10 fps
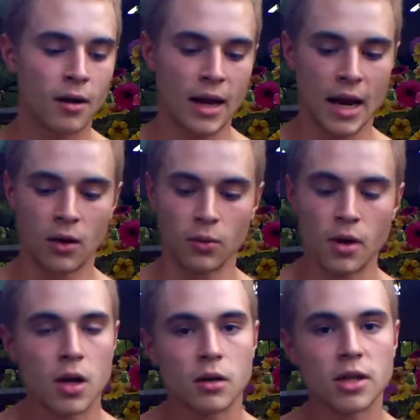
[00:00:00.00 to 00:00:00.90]
Now,
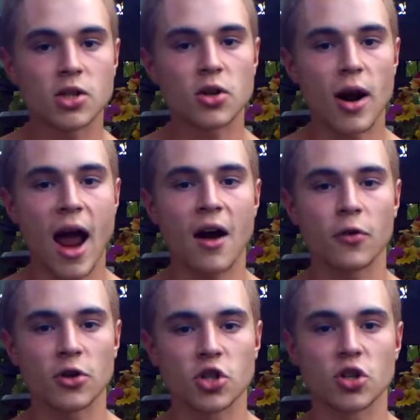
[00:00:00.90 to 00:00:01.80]
these are your
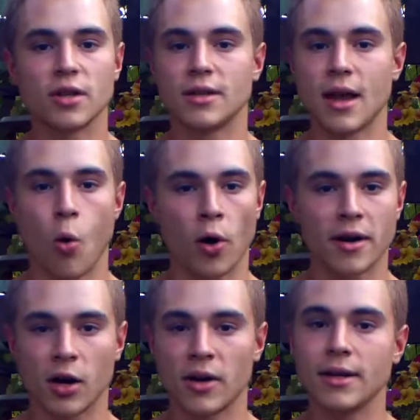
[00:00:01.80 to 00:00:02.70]
average,
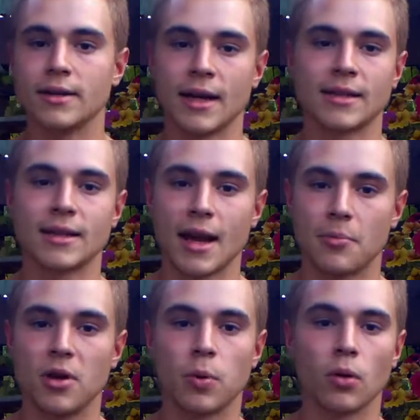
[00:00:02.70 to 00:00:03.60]
ordinary, day-to-day
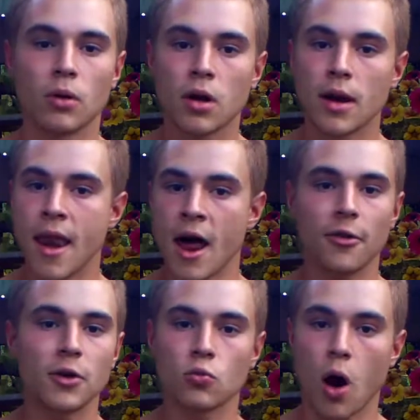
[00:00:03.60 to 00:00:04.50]
people.
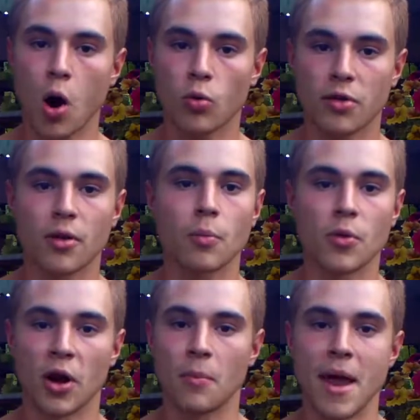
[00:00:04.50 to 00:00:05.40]
Nothing wrong with them.
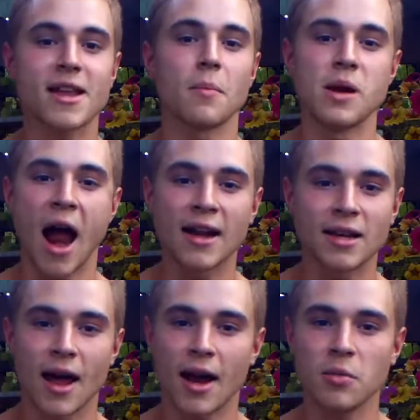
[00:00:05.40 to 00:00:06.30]
They make up
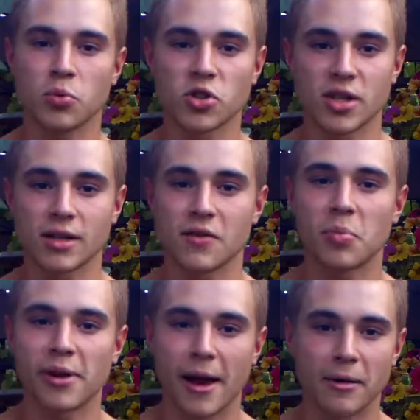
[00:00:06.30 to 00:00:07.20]
99% of the
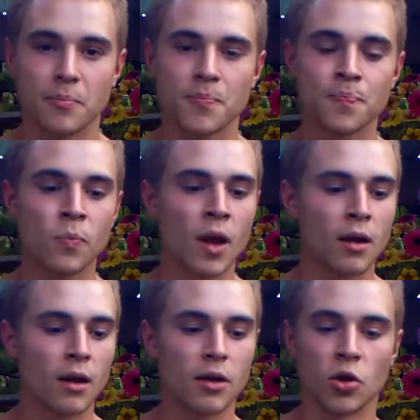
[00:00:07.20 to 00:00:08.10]
planet.
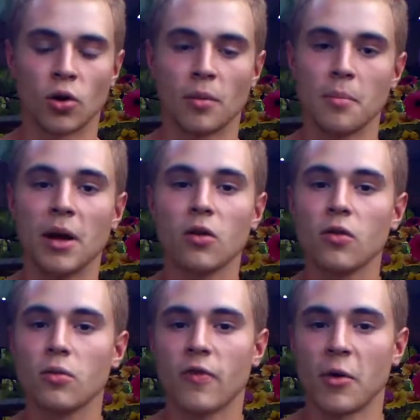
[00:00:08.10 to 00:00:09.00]
Your
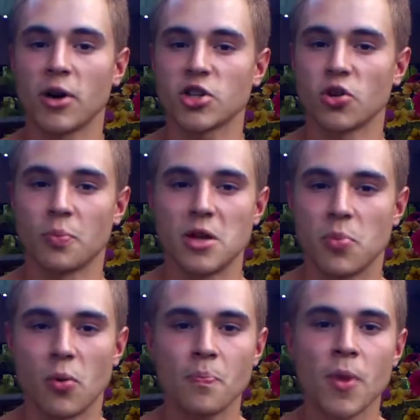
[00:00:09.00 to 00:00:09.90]
middle vibrational
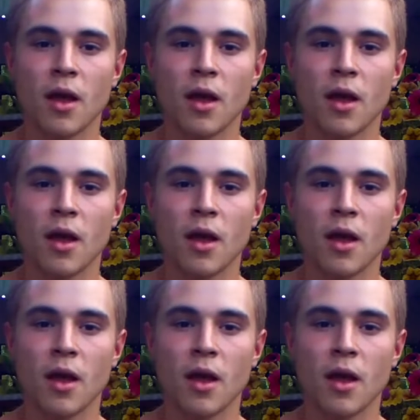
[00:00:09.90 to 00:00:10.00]
people,